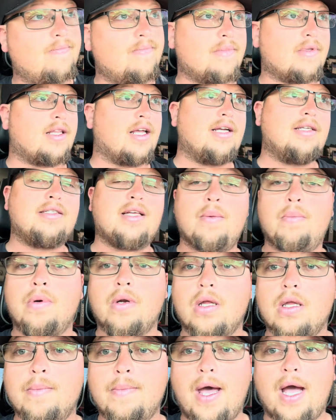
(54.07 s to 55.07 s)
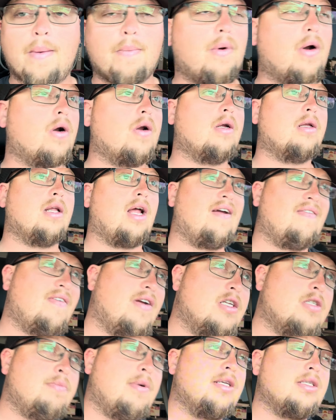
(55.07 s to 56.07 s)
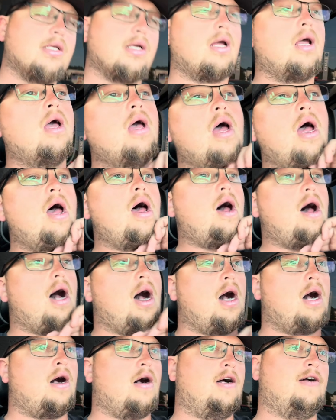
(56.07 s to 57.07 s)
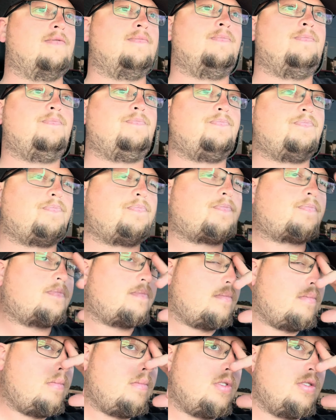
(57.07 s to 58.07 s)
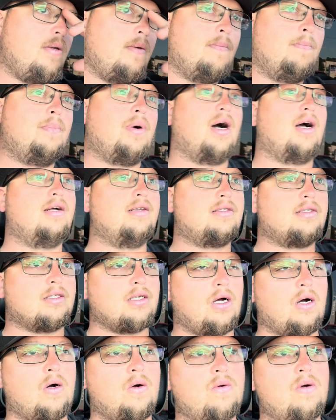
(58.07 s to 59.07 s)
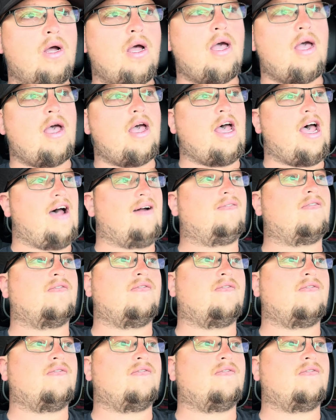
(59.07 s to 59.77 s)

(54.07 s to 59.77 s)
things get put on the back burner and life gets busy. But so after